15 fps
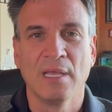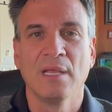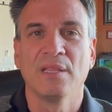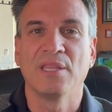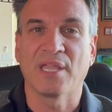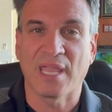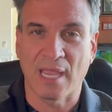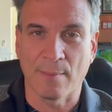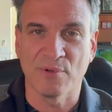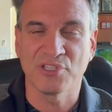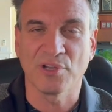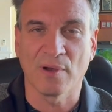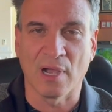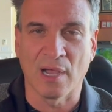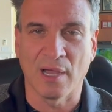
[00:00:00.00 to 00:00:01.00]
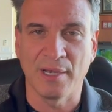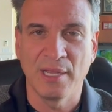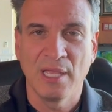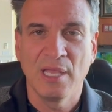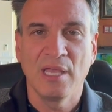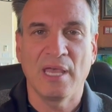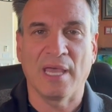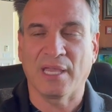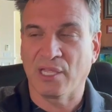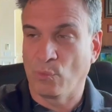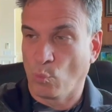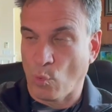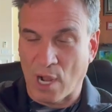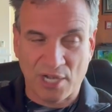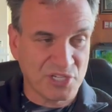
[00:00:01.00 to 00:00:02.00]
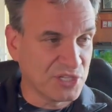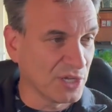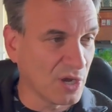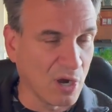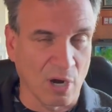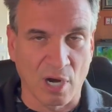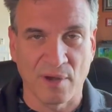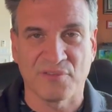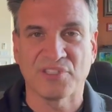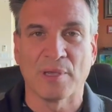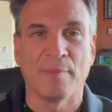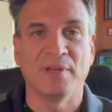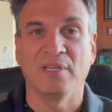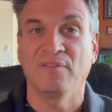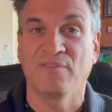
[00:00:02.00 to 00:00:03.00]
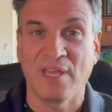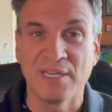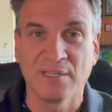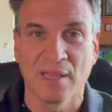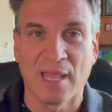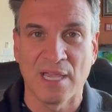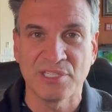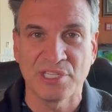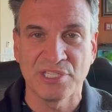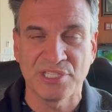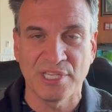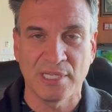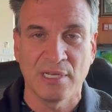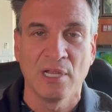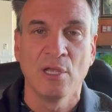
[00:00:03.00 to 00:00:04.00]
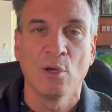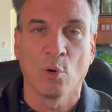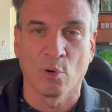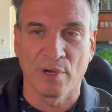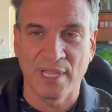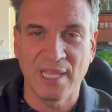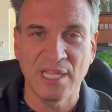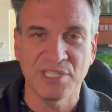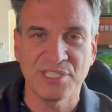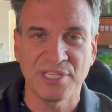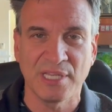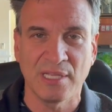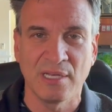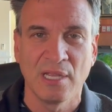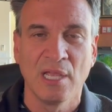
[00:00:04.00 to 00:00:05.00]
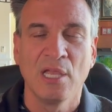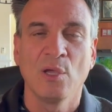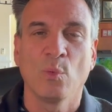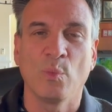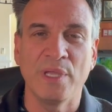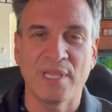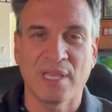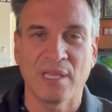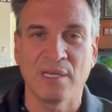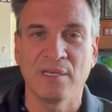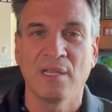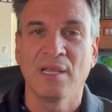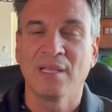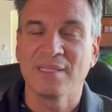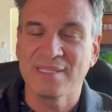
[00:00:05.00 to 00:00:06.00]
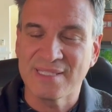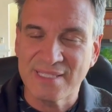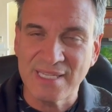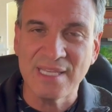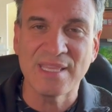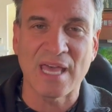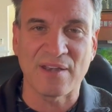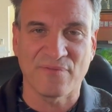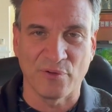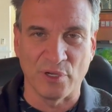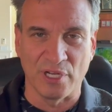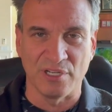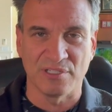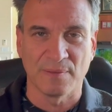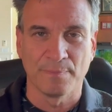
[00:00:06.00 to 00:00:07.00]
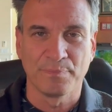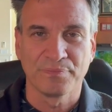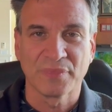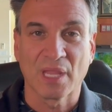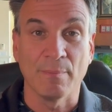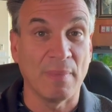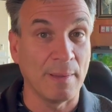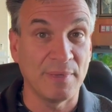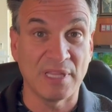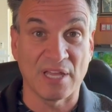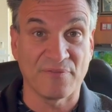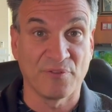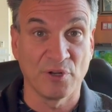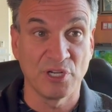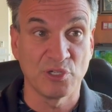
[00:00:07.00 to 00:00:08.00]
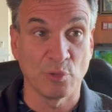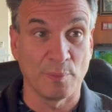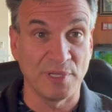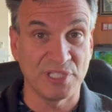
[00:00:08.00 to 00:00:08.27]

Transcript: The cameras are on and can watch the car. If somebody vandalizes it or hits it, we can see that footage. Maybe that footage will be